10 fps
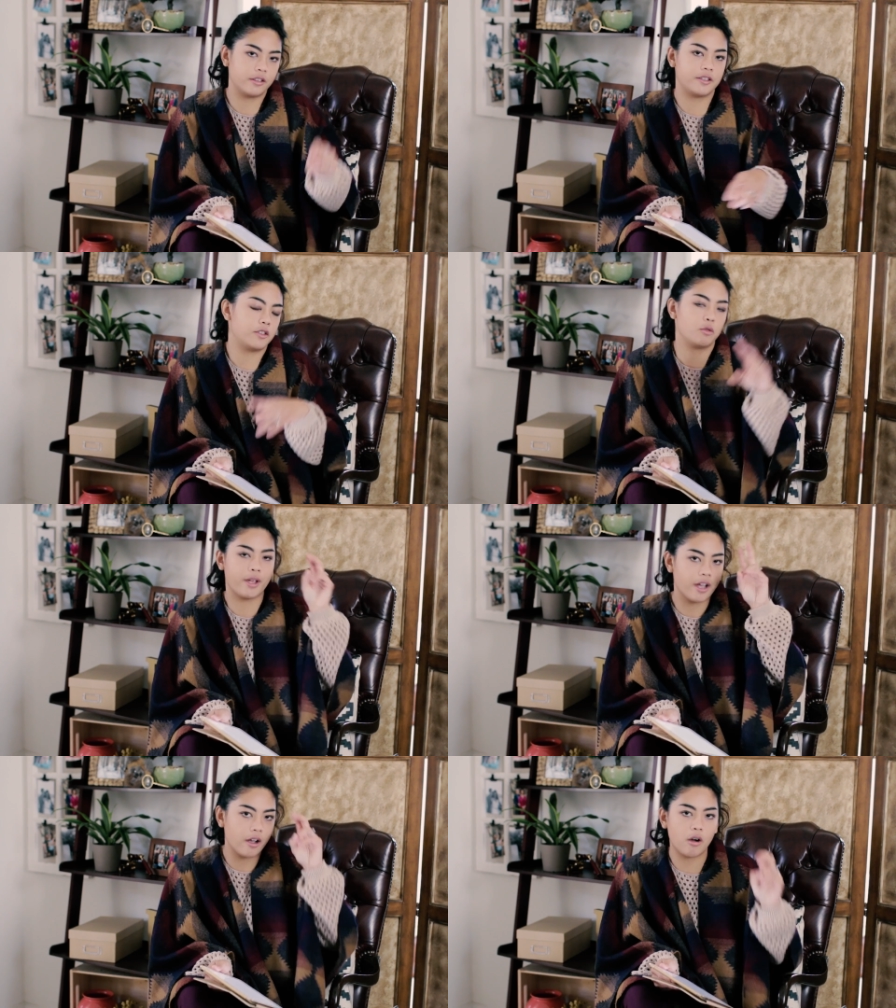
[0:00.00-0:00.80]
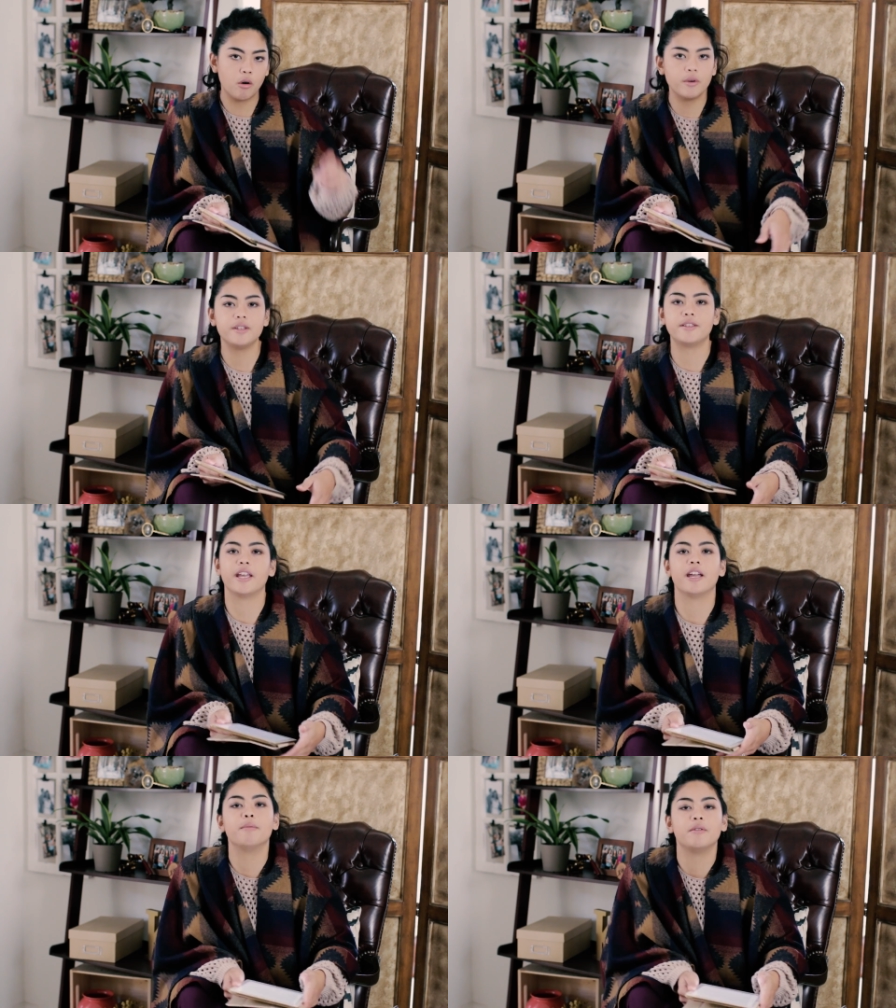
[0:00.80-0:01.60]
This is the way I always
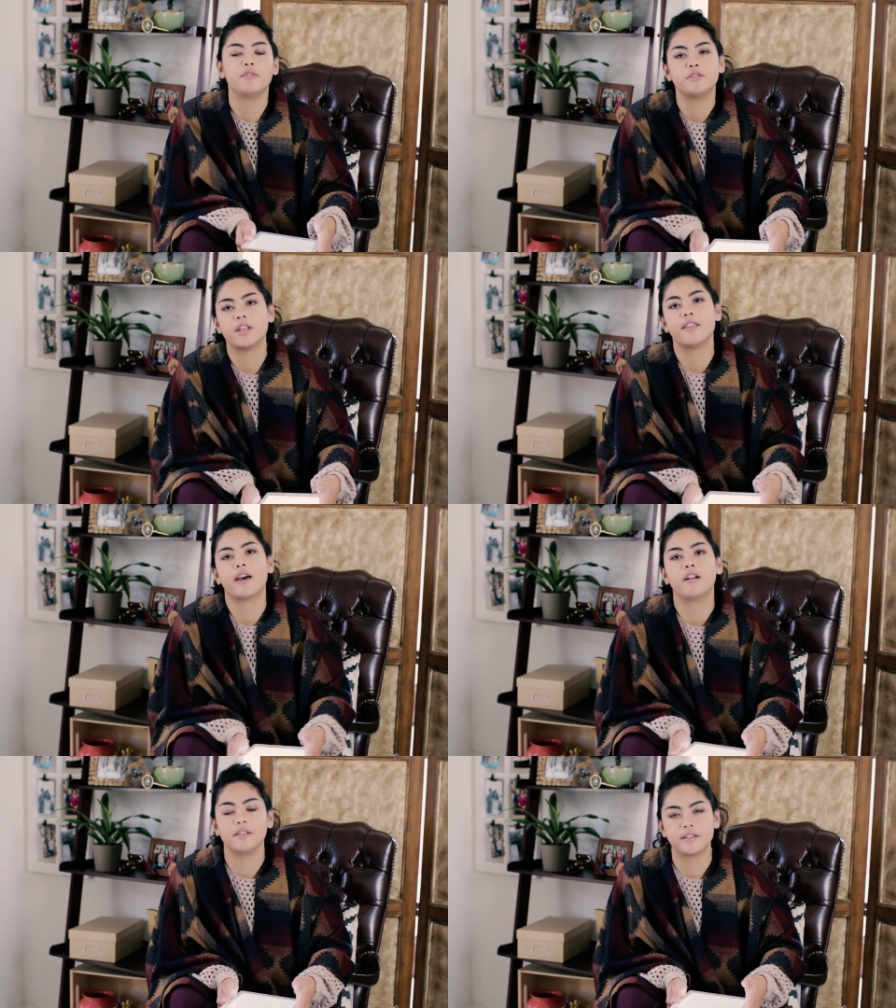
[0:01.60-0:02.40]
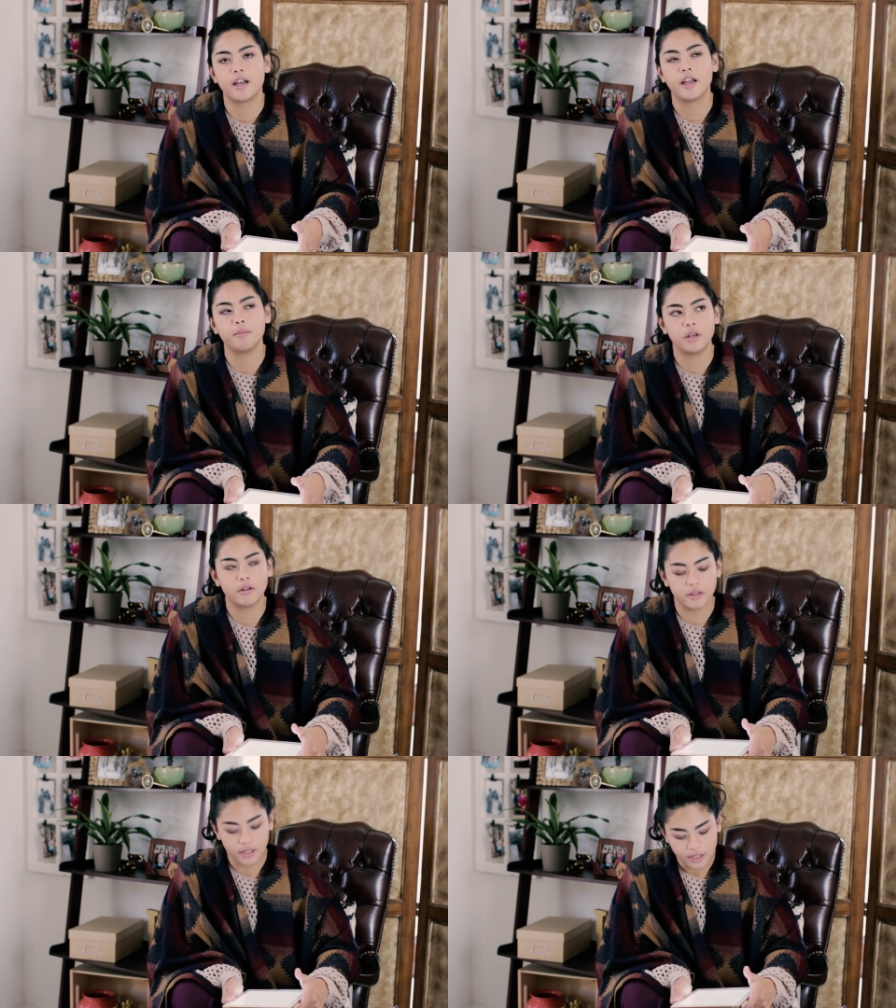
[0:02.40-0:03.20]
am. If you say that all the time, you
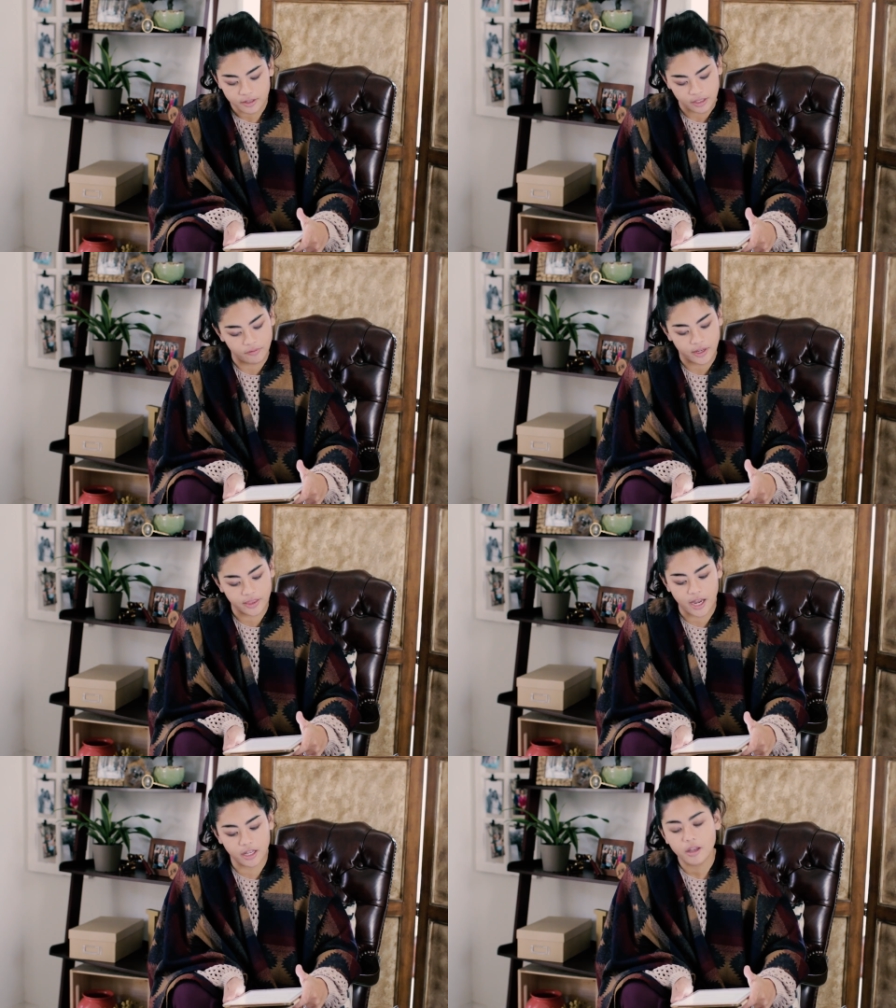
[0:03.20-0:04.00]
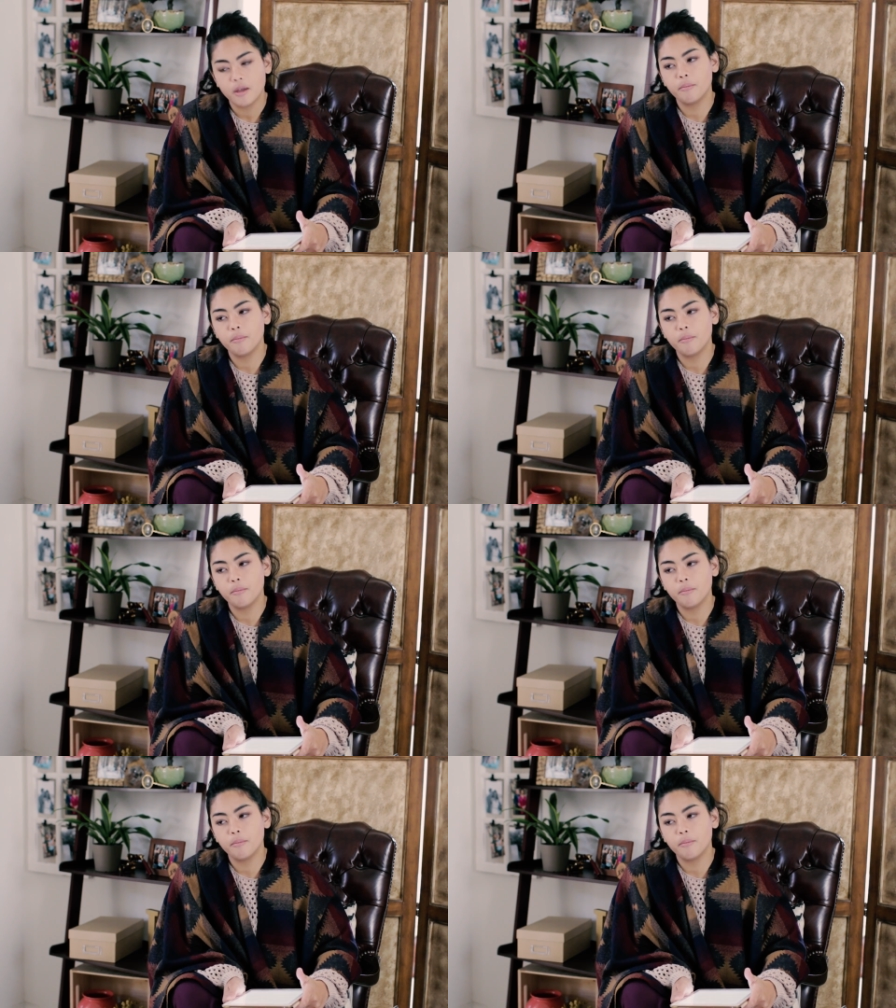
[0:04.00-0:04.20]
know, stuff like that.